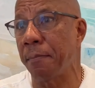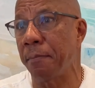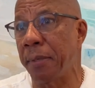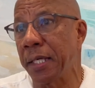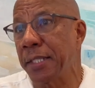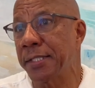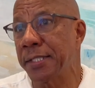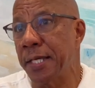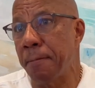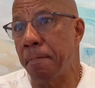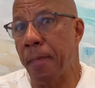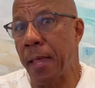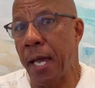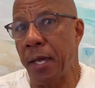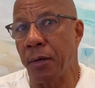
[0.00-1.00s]
because
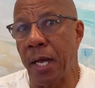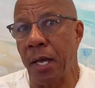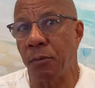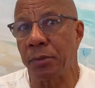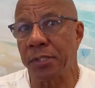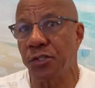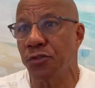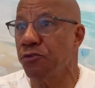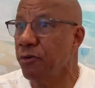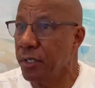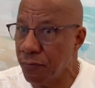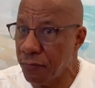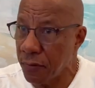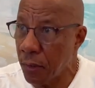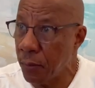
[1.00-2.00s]
I was
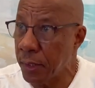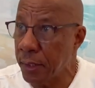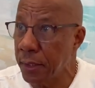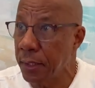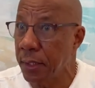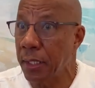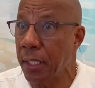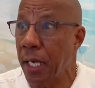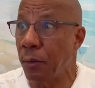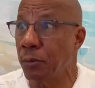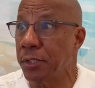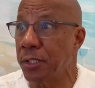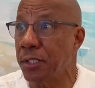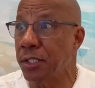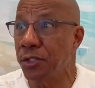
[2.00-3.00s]

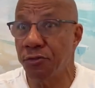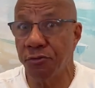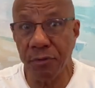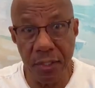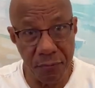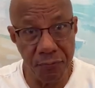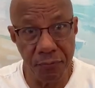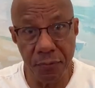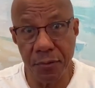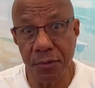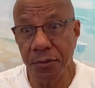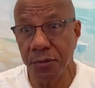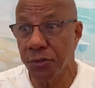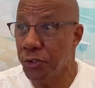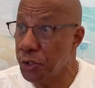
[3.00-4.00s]
a straight
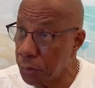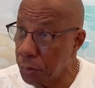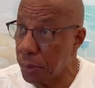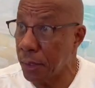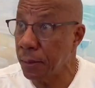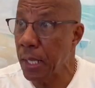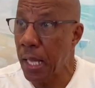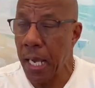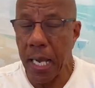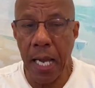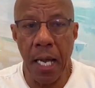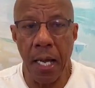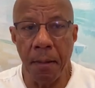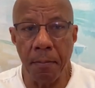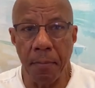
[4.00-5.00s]
shooter.
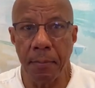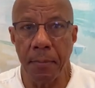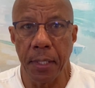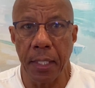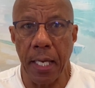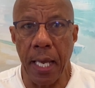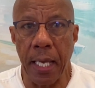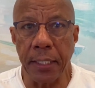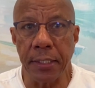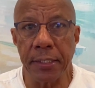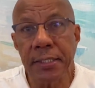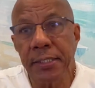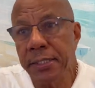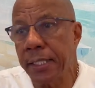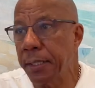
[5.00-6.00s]
I
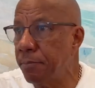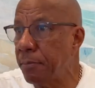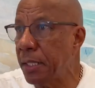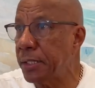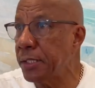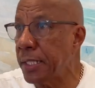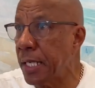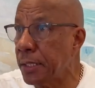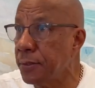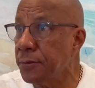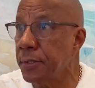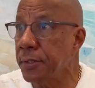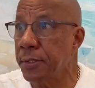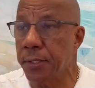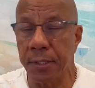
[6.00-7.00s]
didn't take much
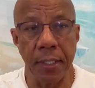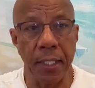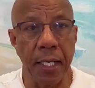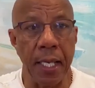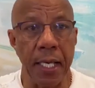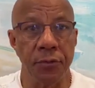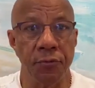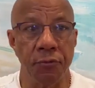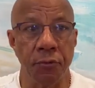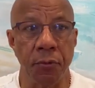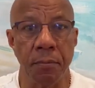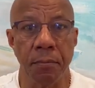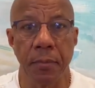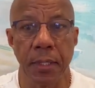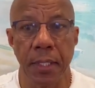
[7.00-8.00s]
nonsense in the
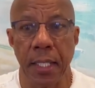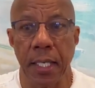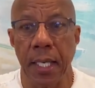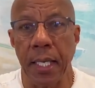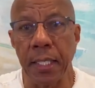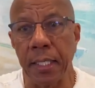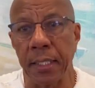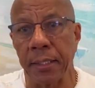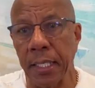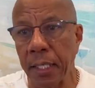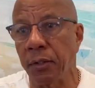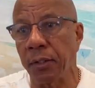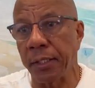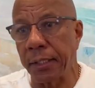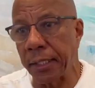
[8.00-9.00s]
classroom. Not
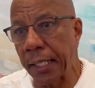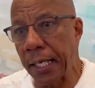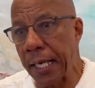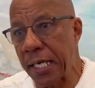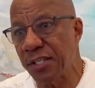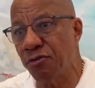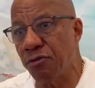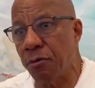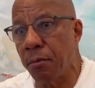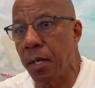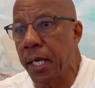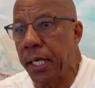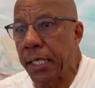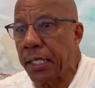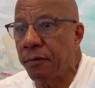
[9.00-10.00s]
only in the classroom,
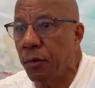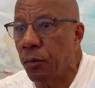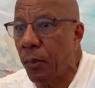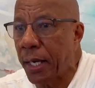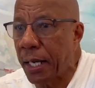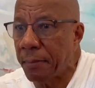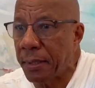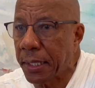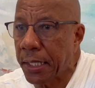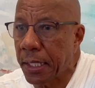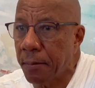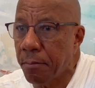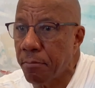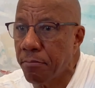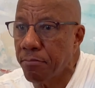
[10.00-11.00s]
even when I
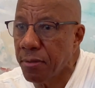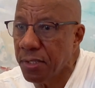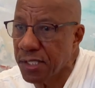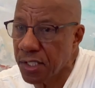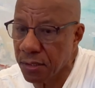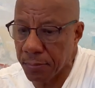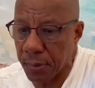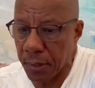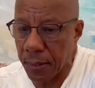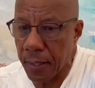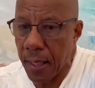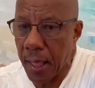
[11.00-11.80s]
became principal,